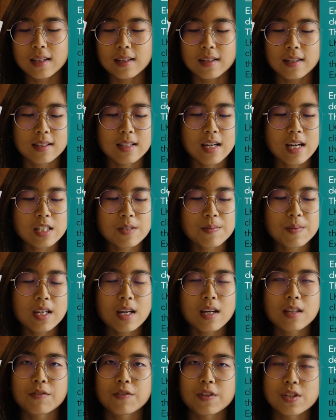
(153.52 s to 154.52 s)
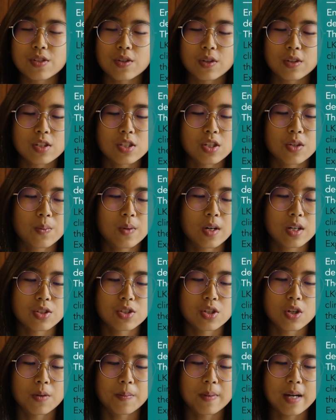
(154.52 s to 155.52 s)
The anatomy and physiology
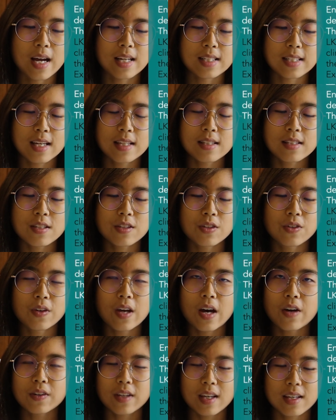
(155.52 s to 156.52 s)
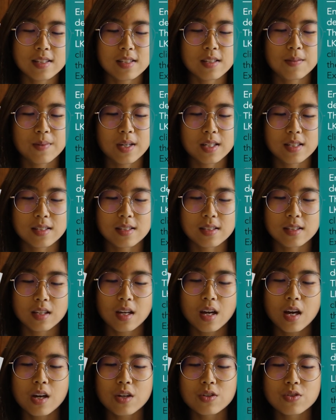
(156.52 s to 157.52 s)
workshop at NTU LKC Medicine
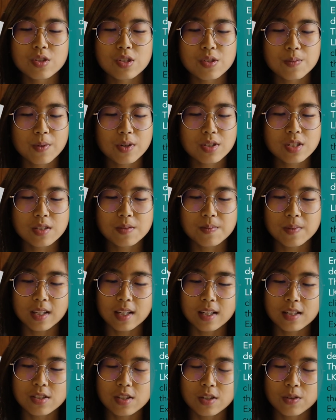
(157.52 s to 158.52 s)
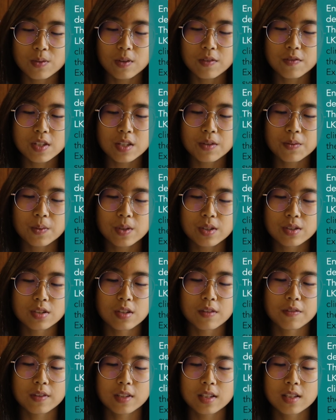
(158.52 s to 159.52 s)
transported me into a riveting world
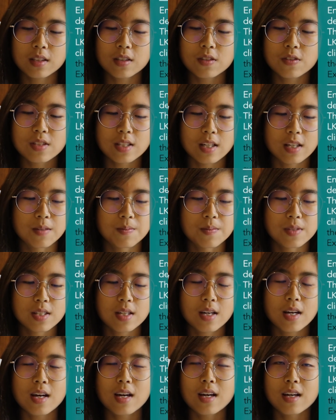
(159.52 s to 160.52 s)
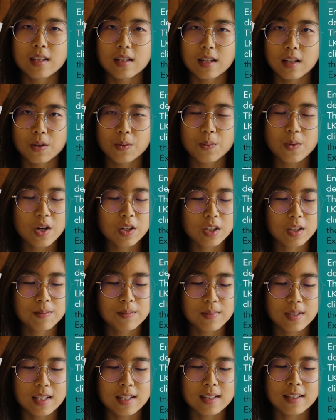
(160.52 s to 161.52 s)
of clinical terms that awoke in
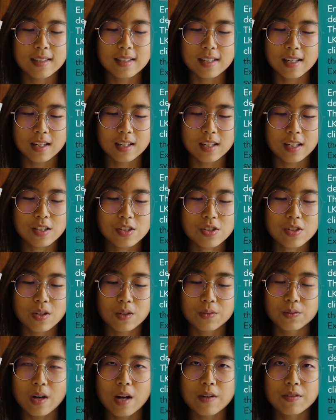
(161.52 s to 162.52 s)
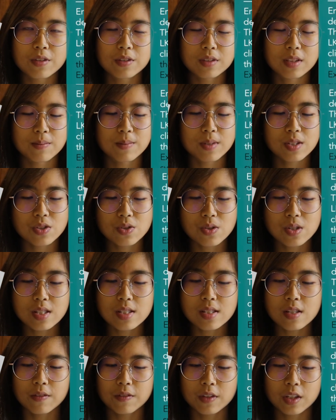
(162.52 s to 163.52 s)
me the yearning to unravel the
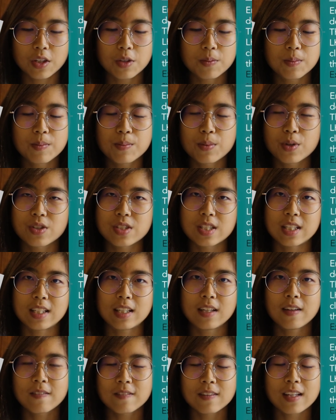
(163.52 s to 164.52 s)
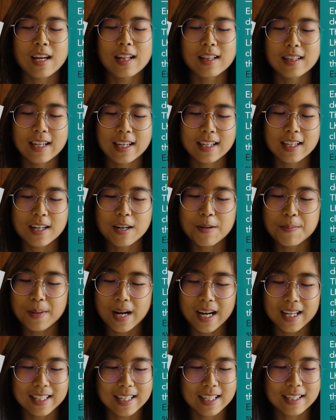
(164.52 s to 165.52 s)
mysteries of the human body, layer
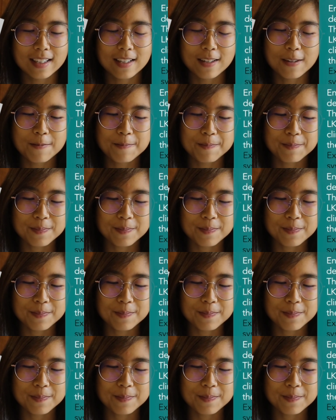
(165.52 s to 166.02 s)
by layer.